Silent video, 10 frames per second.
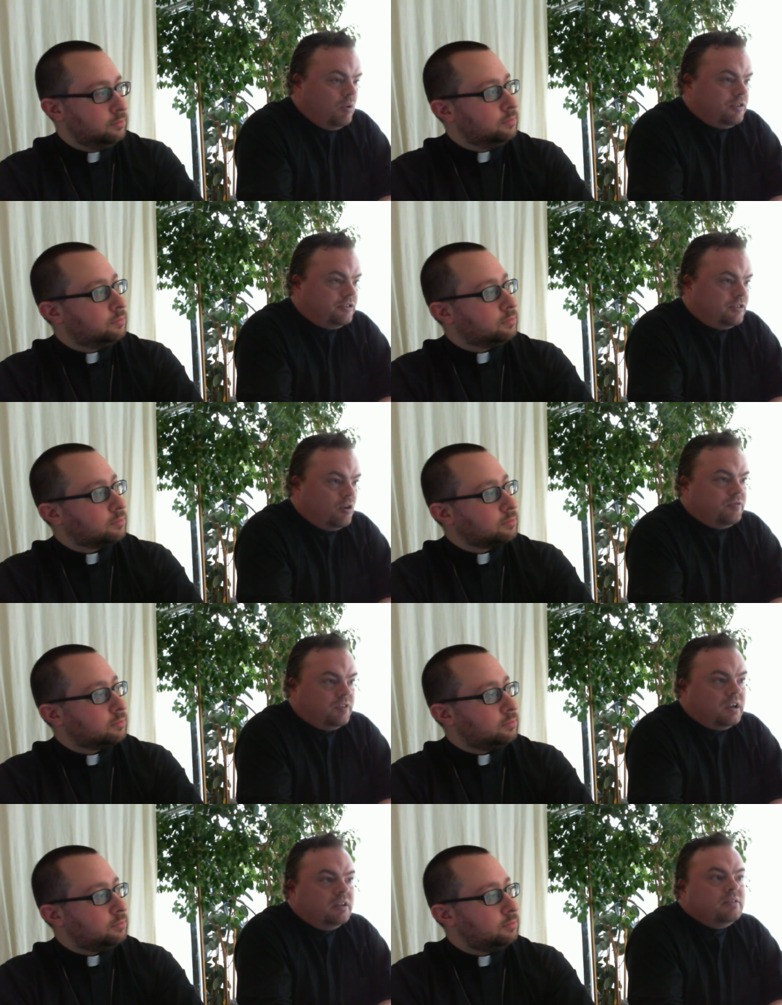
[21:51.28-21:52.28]
Speaker 1: with
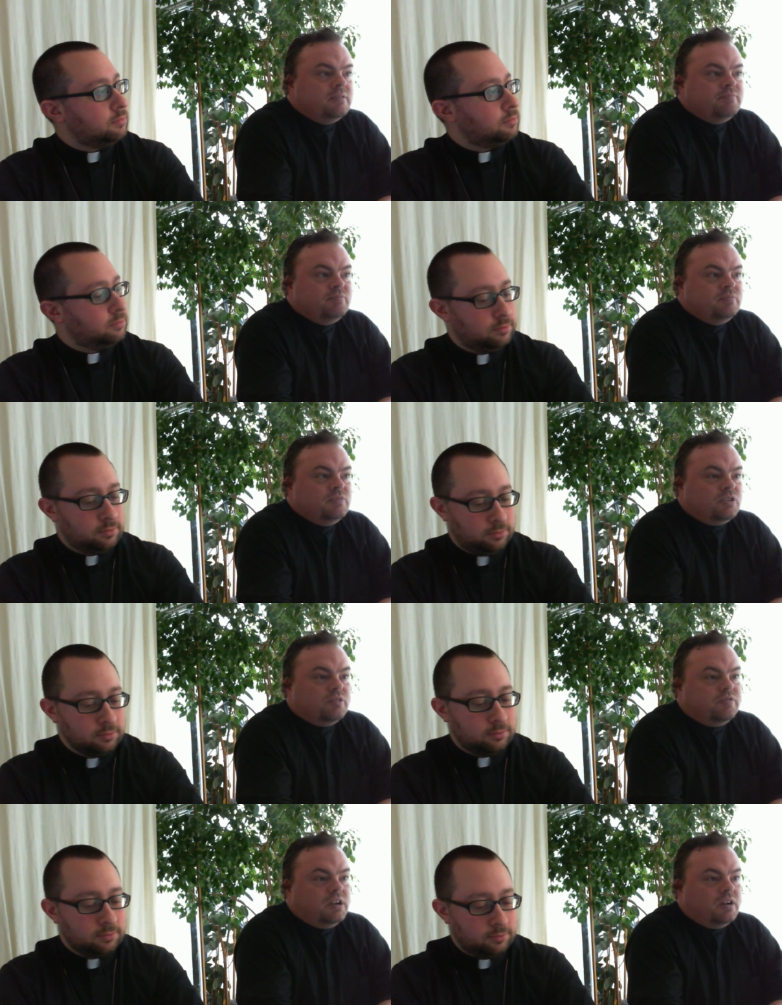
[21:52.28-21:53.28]
Sophie,
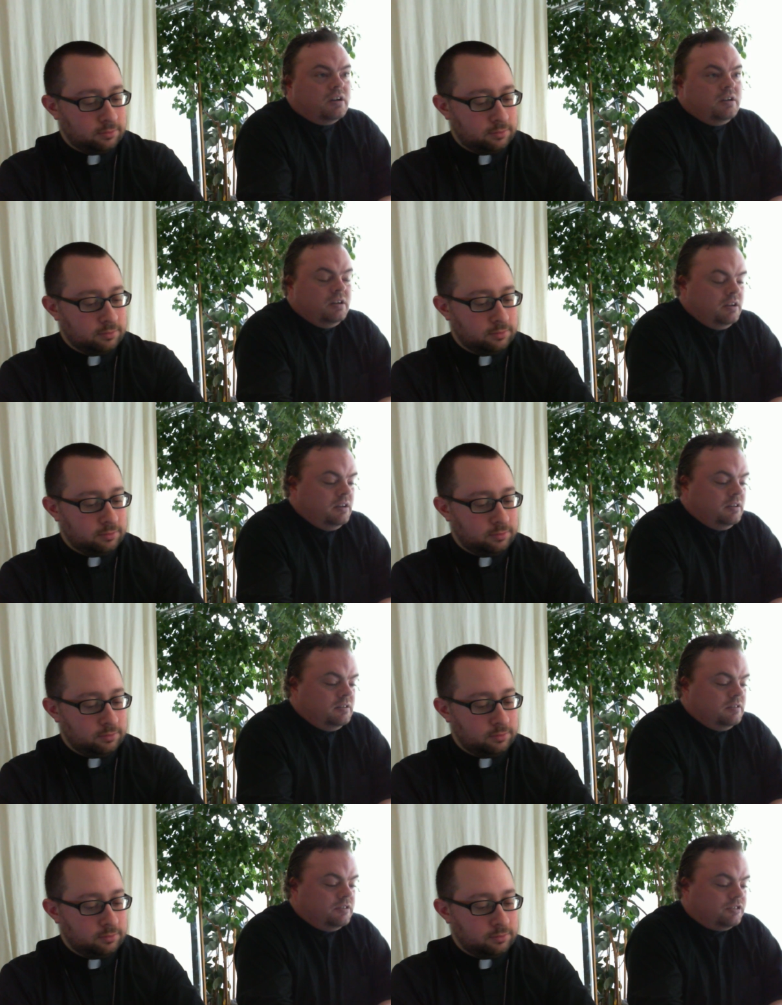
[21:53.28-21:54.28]
Sophia,
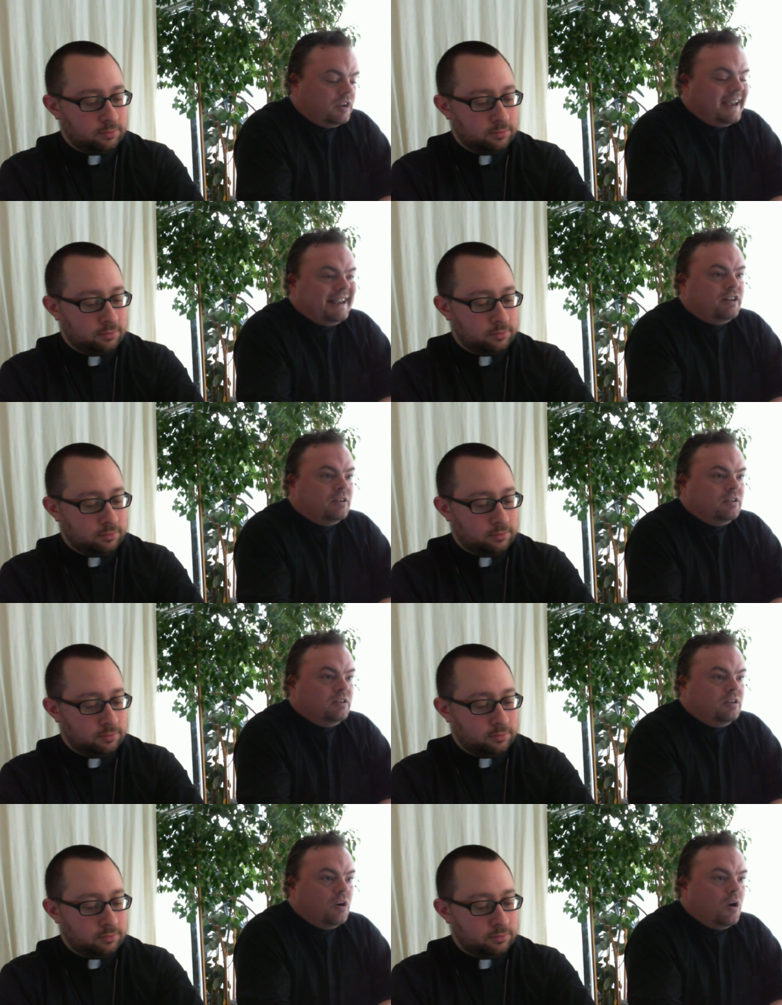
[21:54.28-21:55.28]
saying,
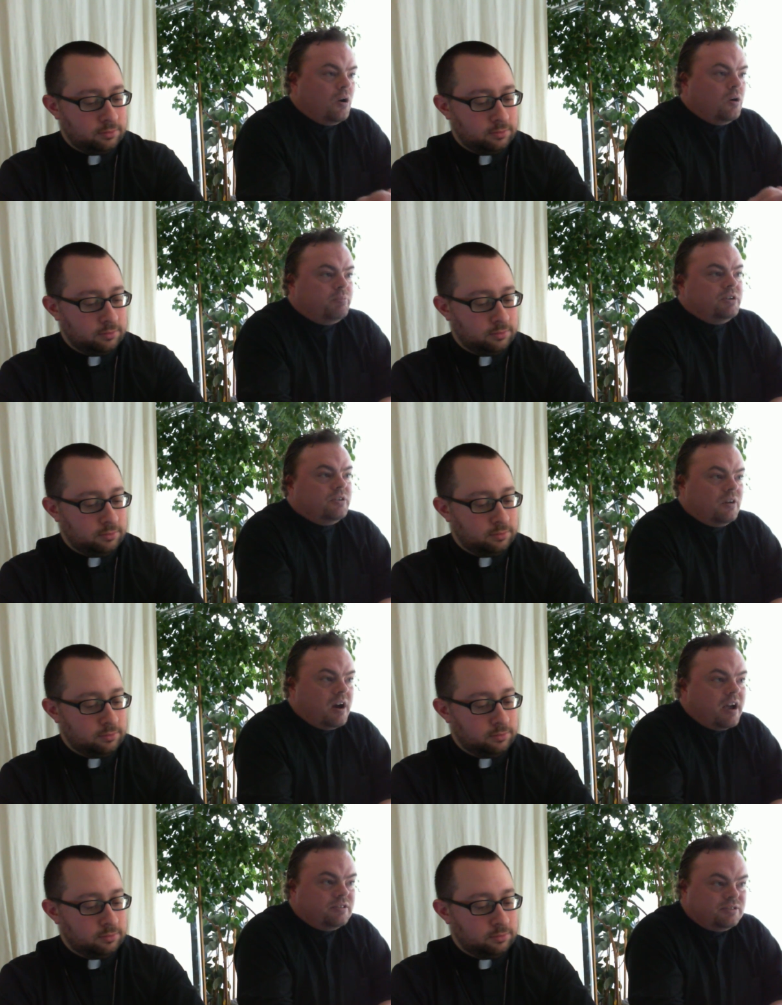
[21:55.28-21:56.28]
"Open your
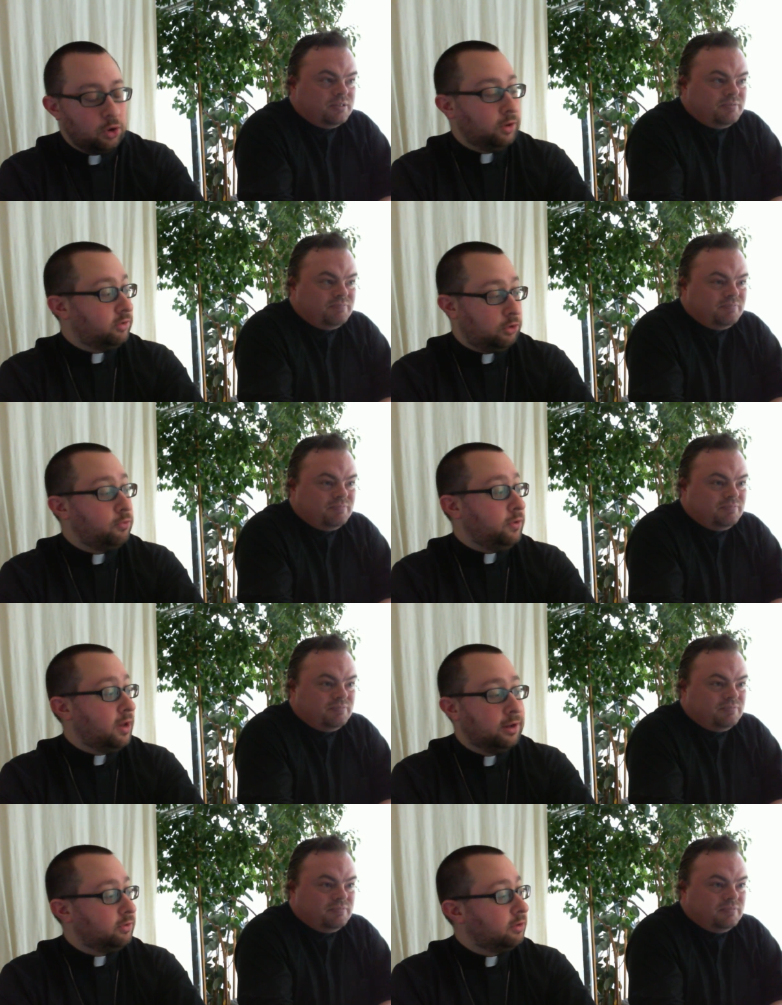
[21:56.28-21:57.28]
eyes."
Speaker 2: No, it's
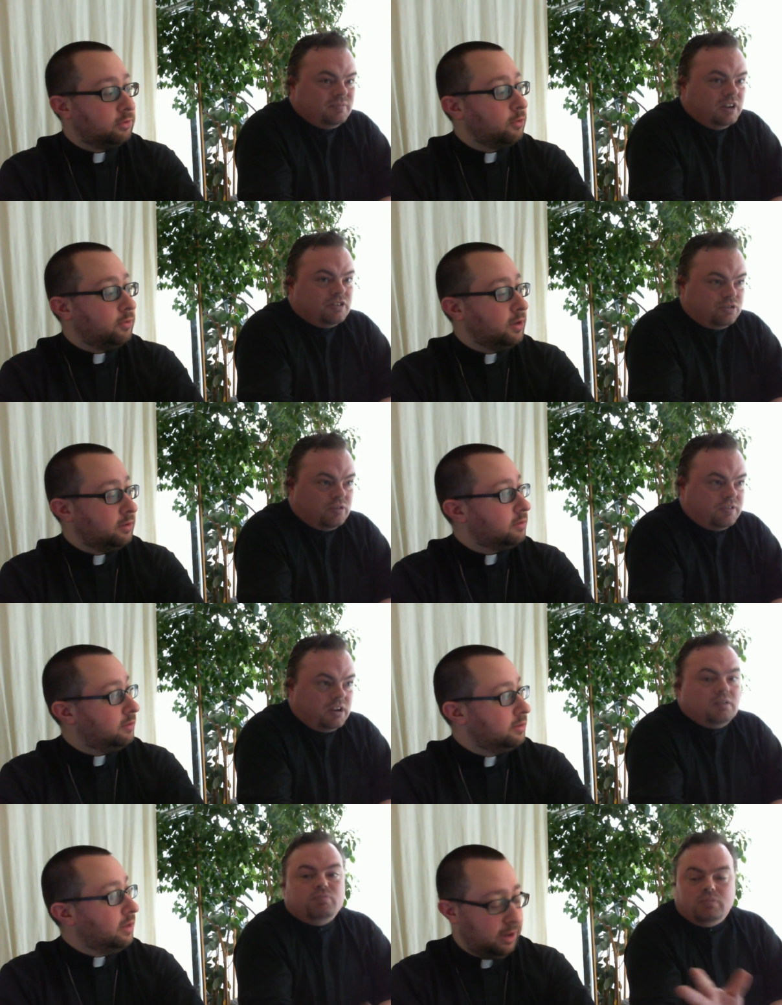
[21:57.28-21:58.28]
Sophia. It's
Speaker 1: not Sophia. Is it
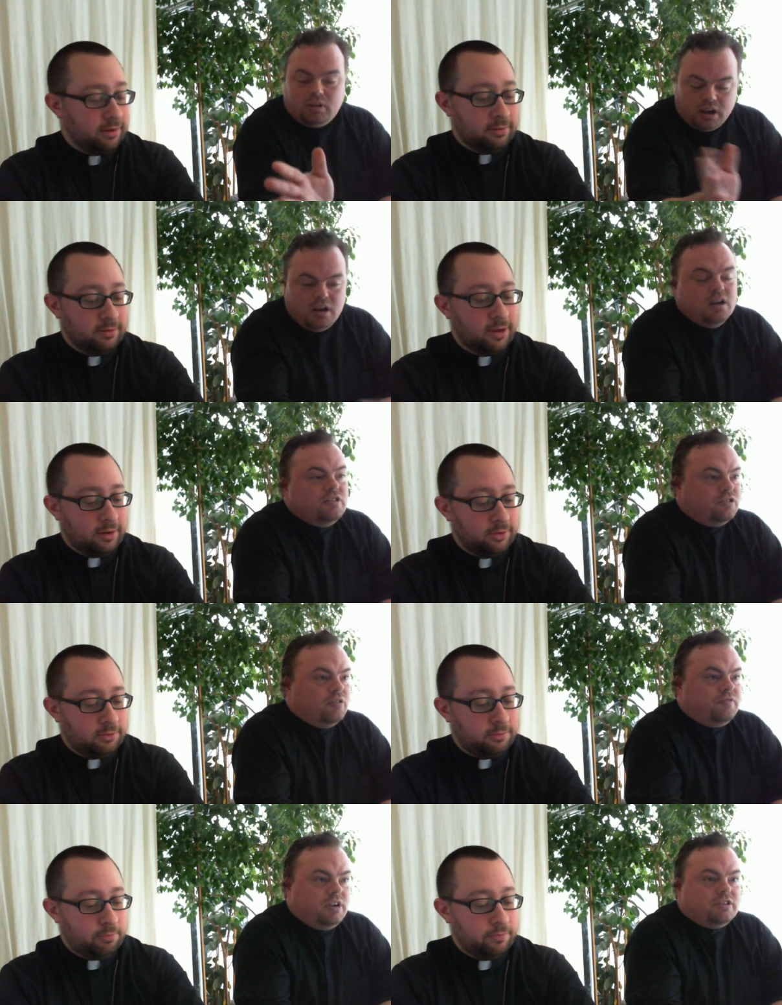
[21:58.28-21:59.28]
Sophia? Yeah. Okay. Yeah.
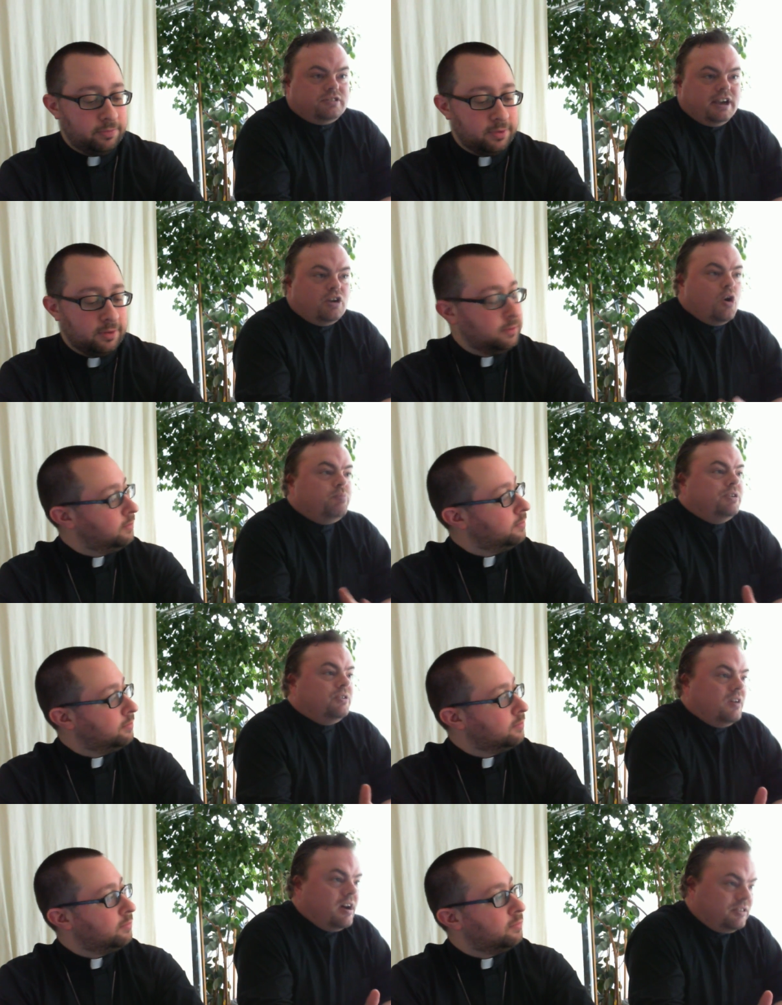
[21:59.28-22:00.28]
Sophia saying, "Open
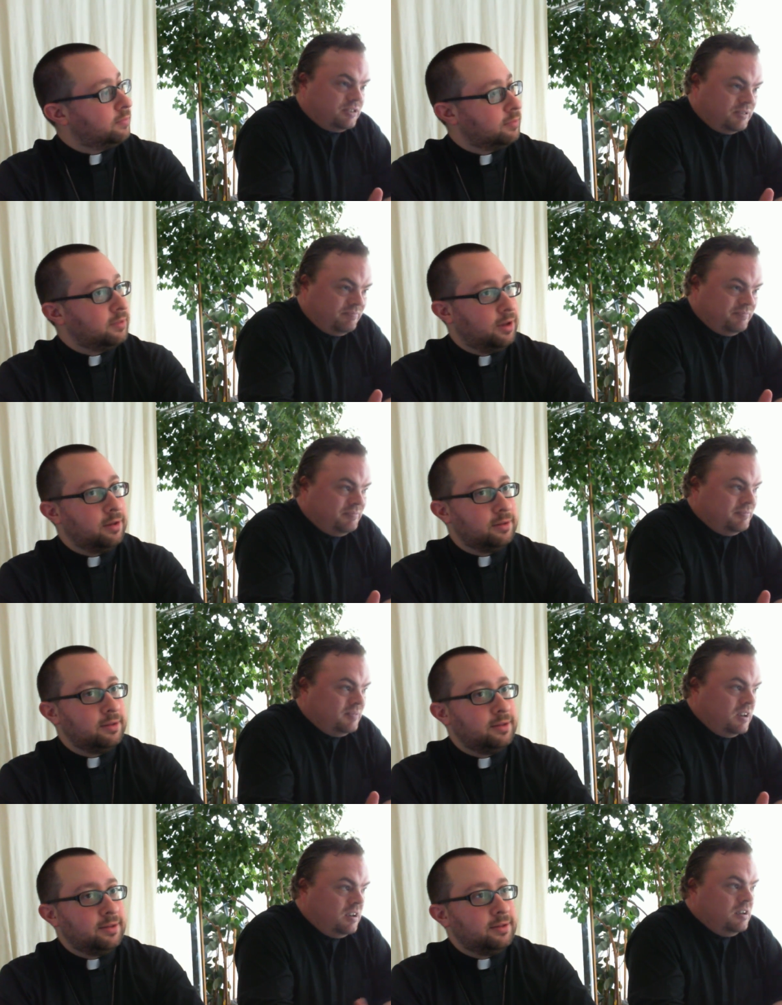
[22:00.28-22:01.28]
your eyes."
Speaker 2: Yeah.
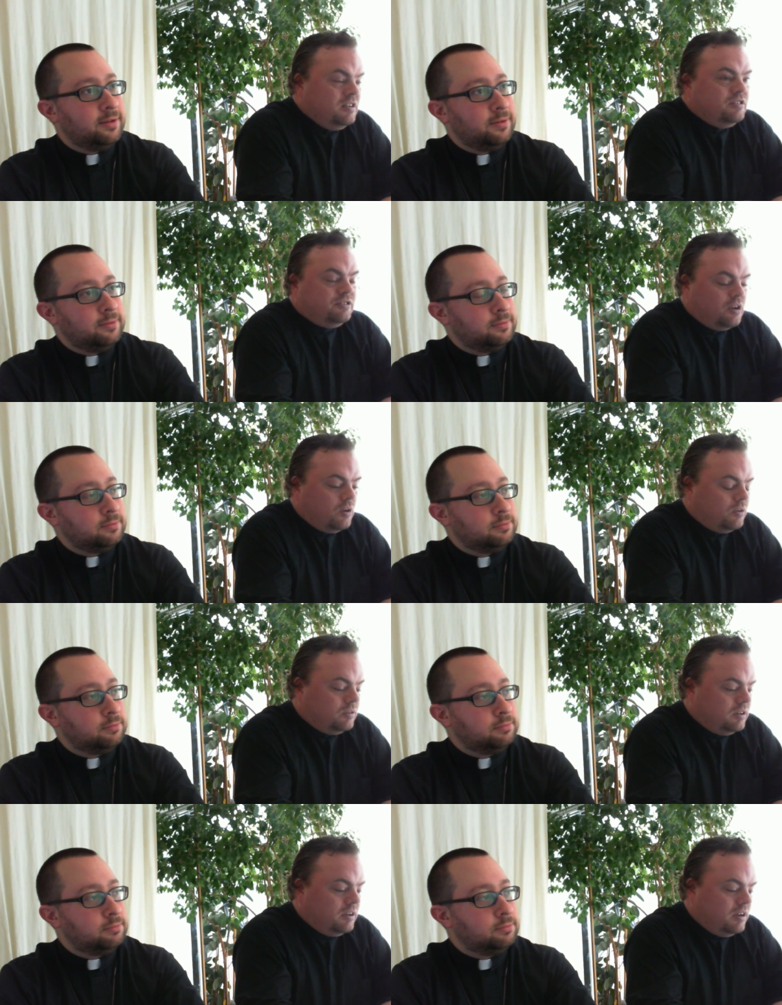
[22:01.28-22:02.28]
Speaker 1: So